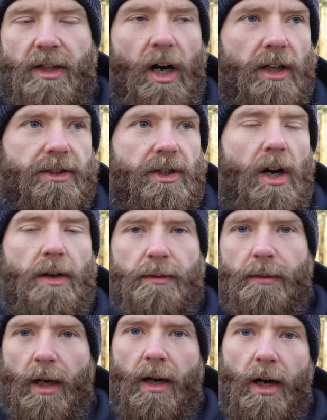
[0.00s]
I
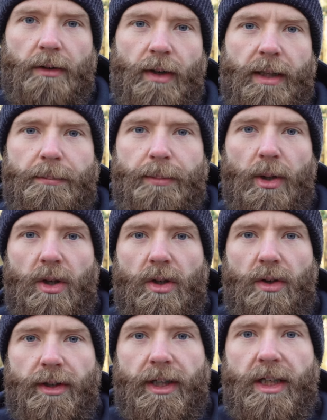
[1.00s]
can't. I read a
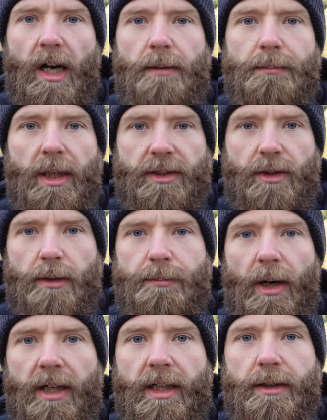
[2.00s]
book on the gut
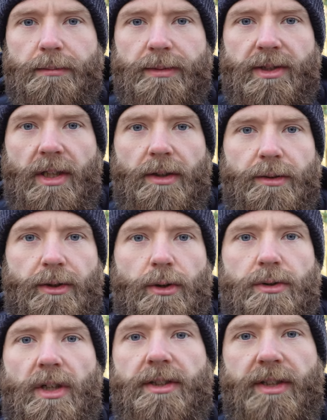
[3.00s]
microbiome, so
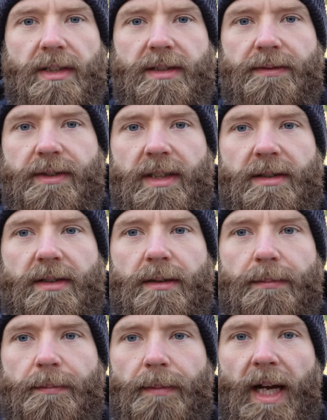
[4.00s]
your digestive
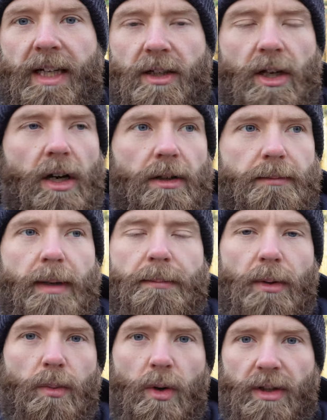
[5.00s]
system, and I can't
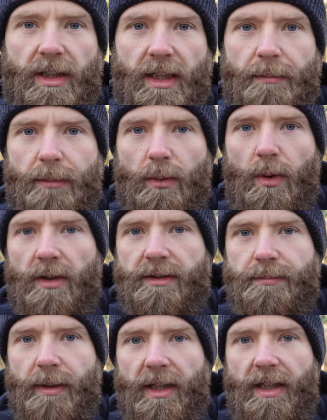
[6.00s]
remember what the number
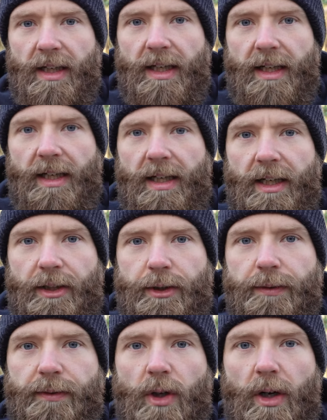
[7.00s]
was, but
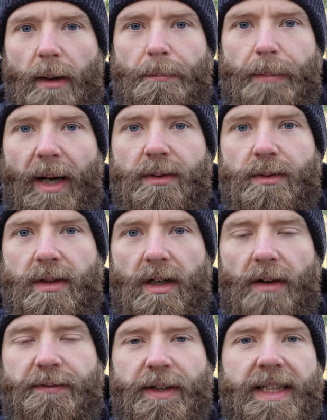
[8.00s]
you've got about
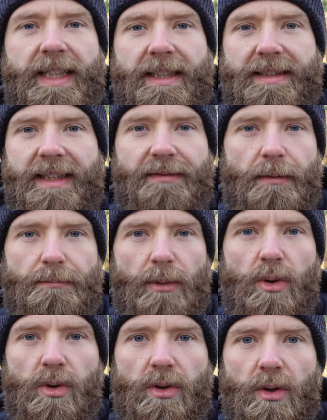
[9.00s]
I think it's even
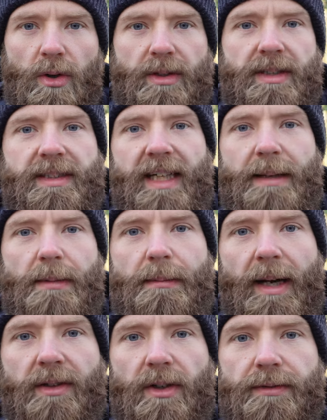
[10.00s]
more or the same
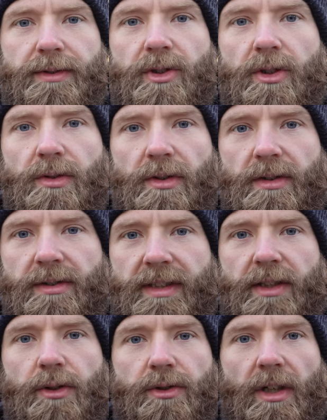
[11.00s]
amount of
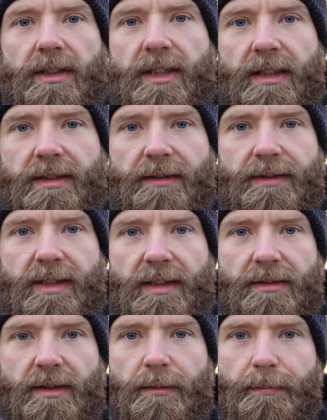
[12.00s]
neurons in your digestive
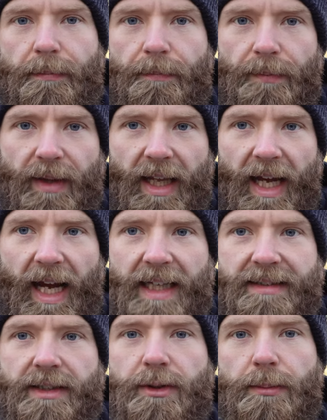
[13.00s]
system
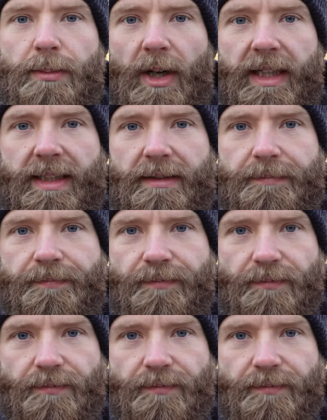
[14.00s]
as in your brain